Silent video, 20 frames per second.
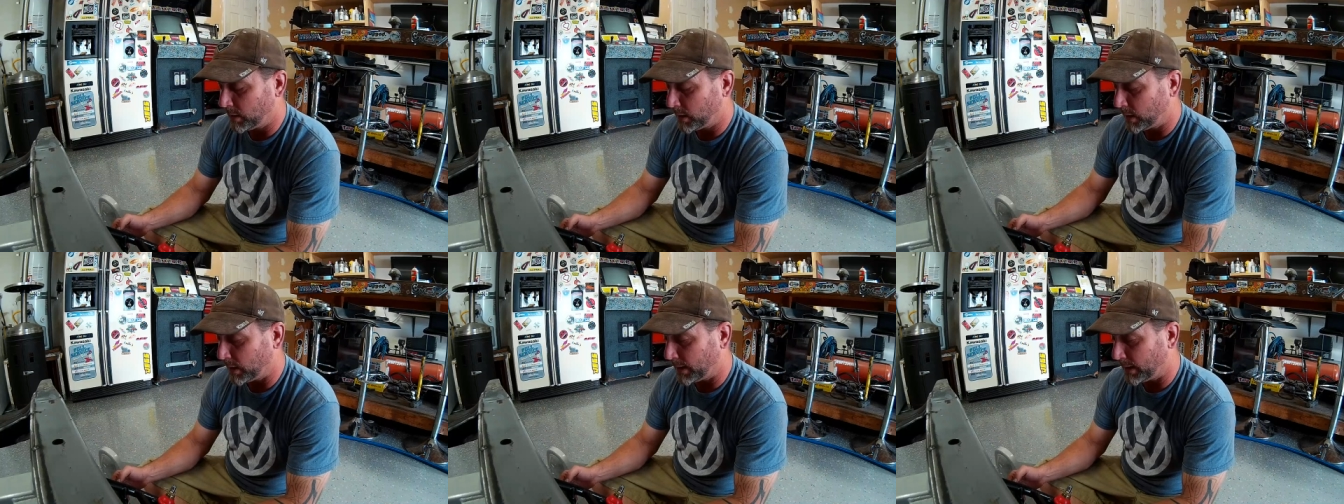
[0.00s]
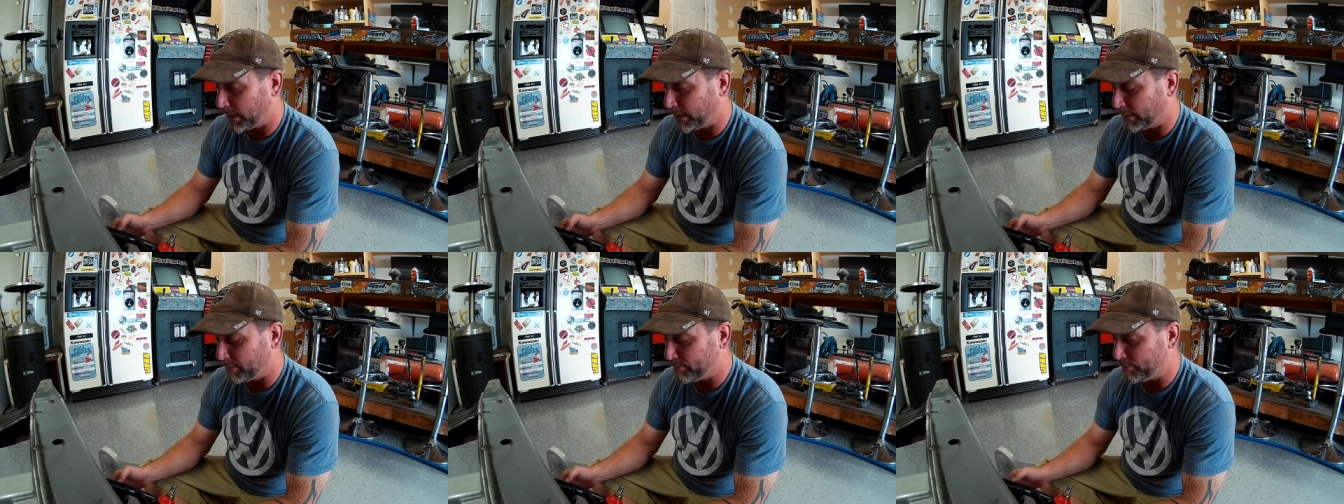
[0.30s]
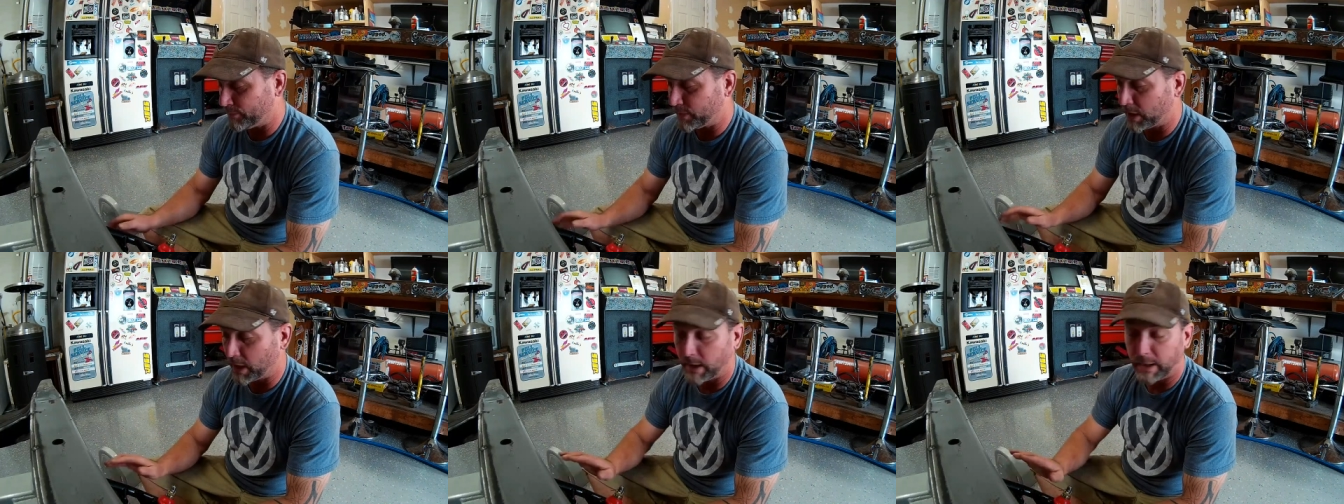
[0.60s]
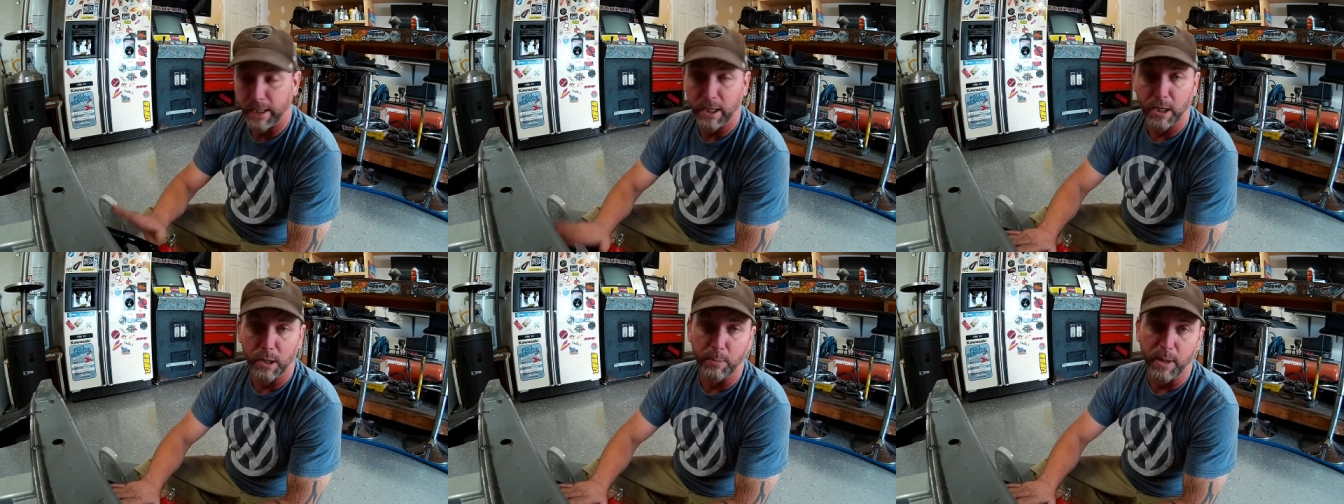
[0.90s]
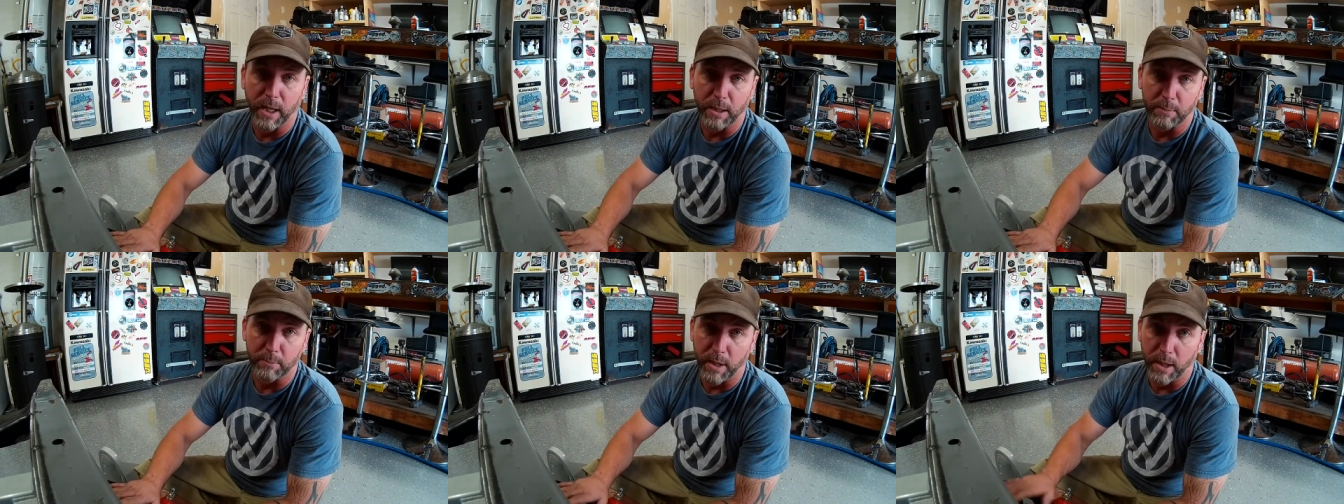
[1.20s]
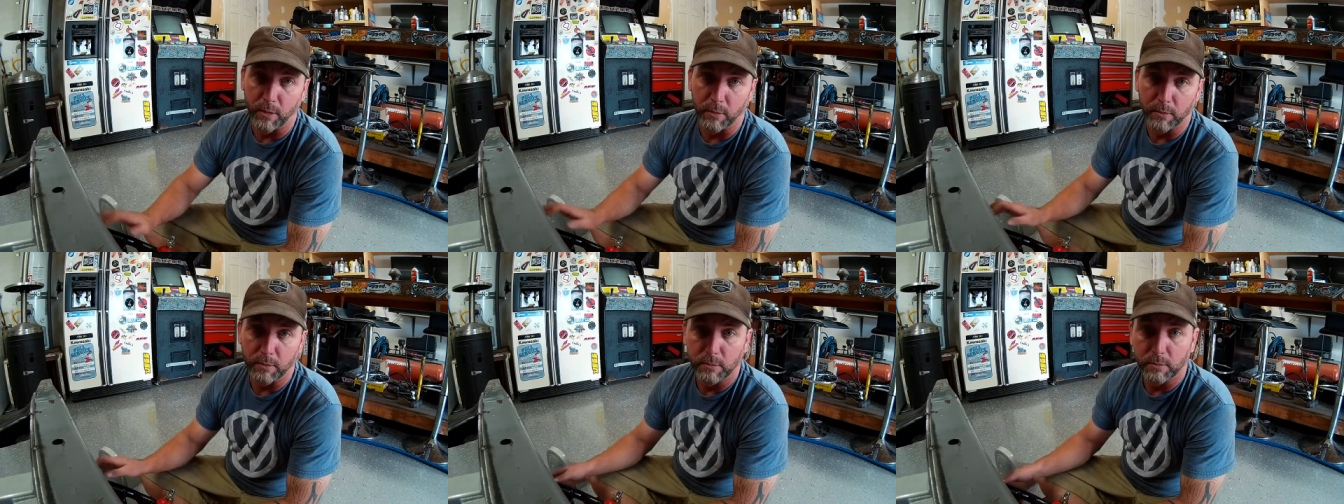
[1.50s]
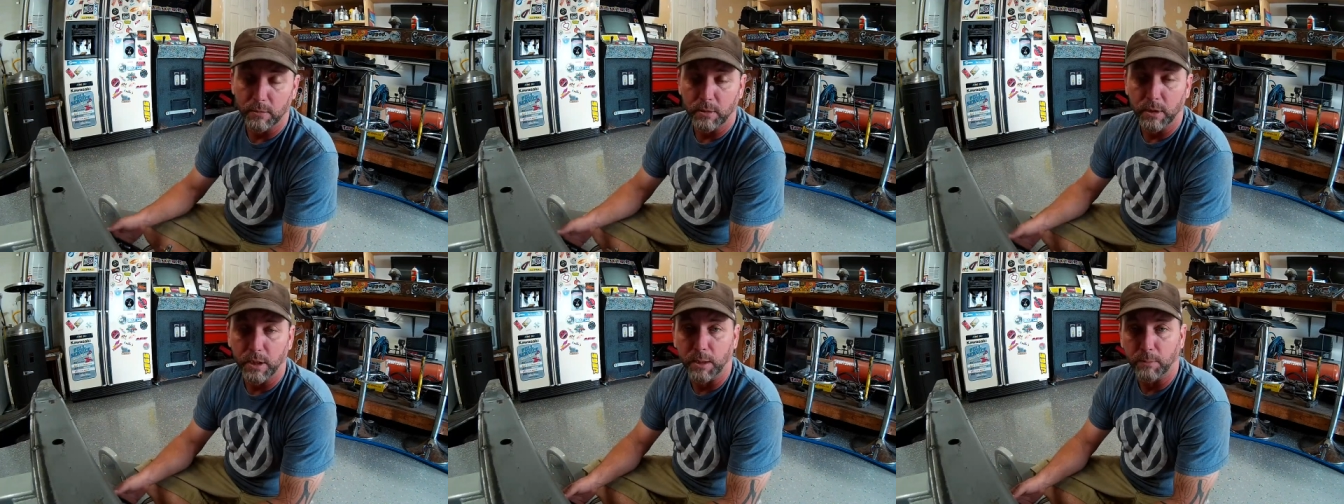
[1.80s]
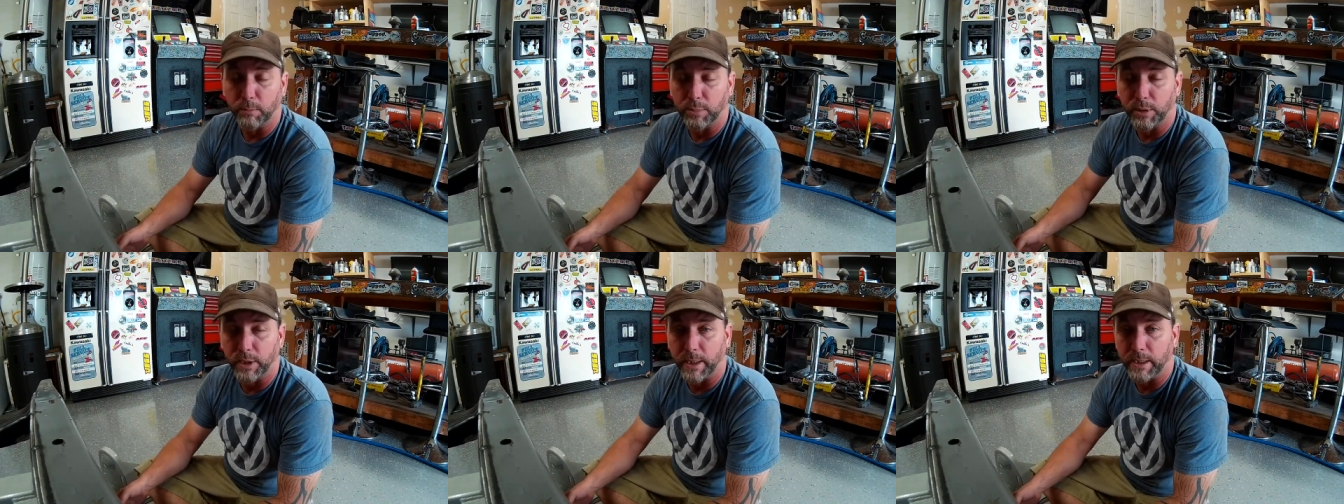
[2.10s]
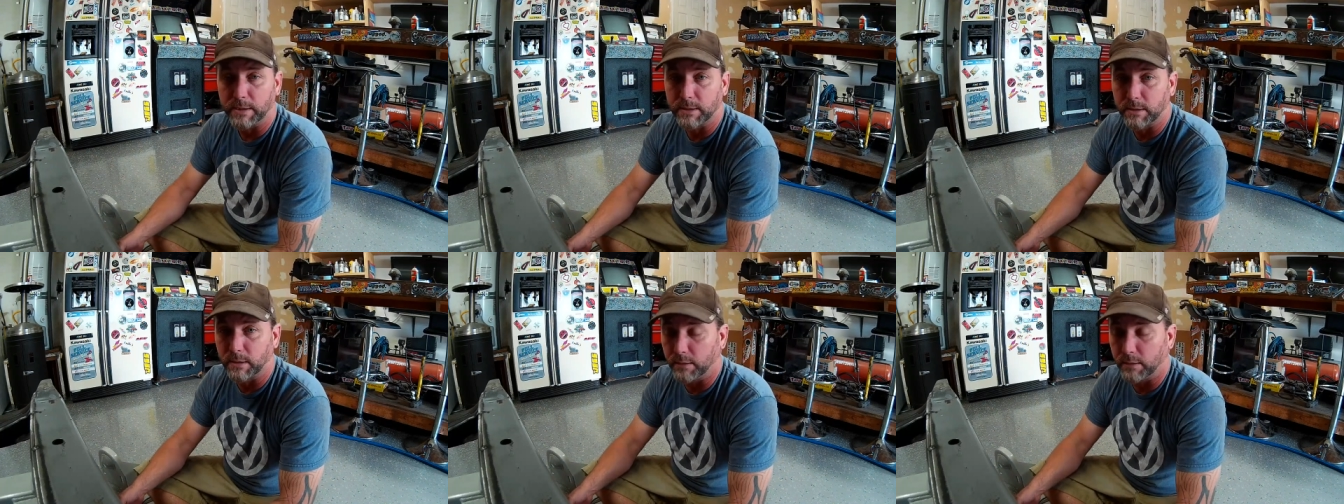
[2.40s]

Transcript: an airbag mount in place